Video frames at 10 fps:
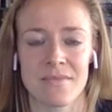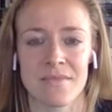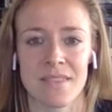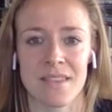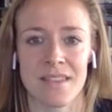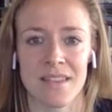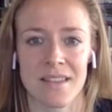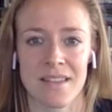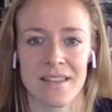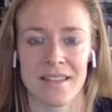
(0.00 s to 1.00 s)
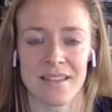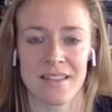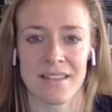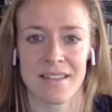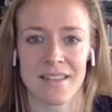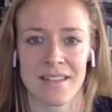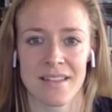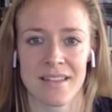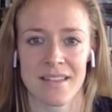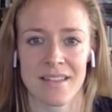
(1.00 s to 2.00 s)

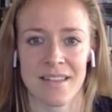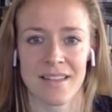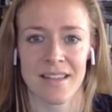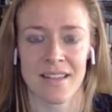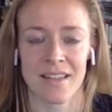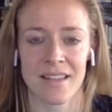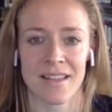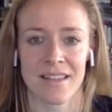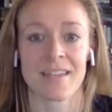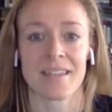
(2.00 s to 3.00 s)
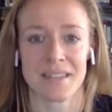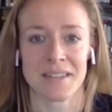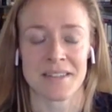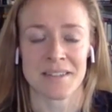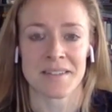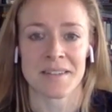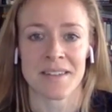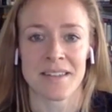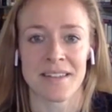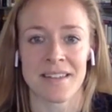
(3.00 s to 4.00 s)

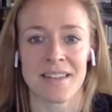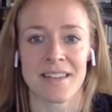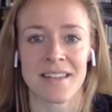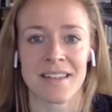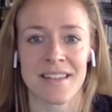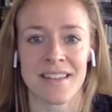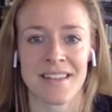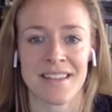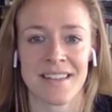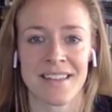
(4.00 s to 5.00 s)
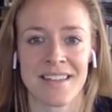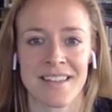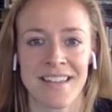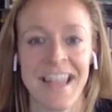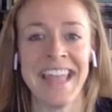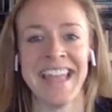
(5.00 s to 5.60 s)
No words are spoken by the person on screen.